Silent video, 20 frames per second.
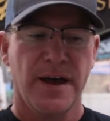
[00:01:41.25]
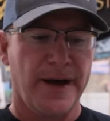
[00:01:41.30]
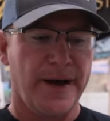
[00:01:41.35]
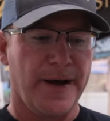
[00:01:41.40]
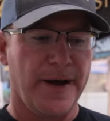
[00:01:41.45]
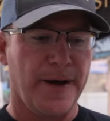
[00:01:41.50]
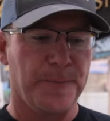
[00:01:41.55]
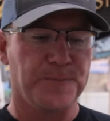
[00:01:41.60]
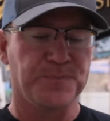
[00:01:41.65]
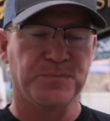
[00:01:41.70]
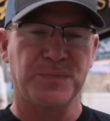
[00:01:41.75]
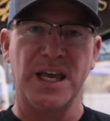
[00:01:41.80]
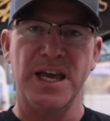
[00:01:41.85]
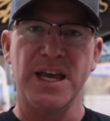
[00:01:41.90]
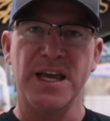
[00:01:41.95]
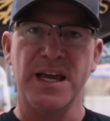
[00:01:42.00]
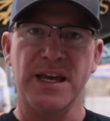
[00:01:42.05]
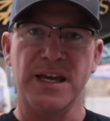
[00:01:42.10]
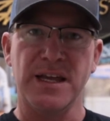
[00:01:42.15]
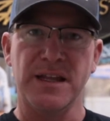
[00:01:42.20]

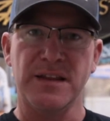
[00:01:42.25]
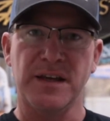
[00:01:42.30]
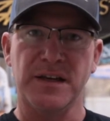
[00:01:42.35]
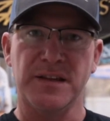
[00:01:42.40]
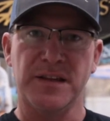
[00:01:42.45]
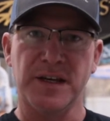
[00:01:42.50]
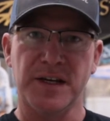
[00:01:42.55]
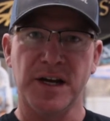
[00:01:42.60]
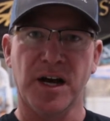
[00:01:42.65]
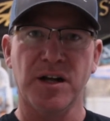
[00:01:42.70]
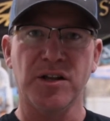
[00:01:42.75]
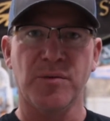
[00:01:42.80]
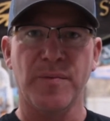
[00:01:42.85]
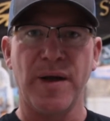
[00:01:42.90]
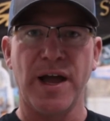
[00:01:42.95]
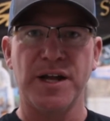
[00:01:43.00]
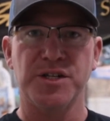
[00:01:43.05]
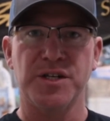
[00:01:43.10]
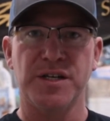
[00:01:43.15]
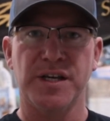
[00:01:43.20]
The color
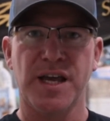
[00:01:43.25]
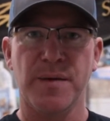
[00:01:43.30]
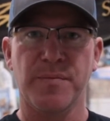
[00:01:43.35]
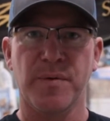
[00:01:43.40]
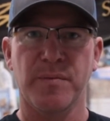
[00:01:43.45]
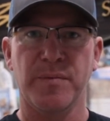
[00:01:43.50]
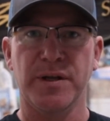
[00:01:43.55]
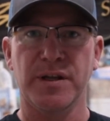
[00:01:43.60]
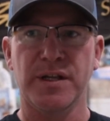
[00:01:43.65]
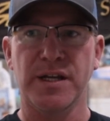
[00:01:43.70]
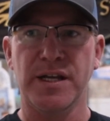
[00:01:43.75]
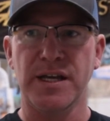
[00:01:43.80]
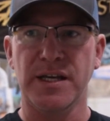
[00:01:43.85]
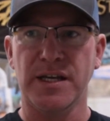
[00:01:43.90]
matching capability,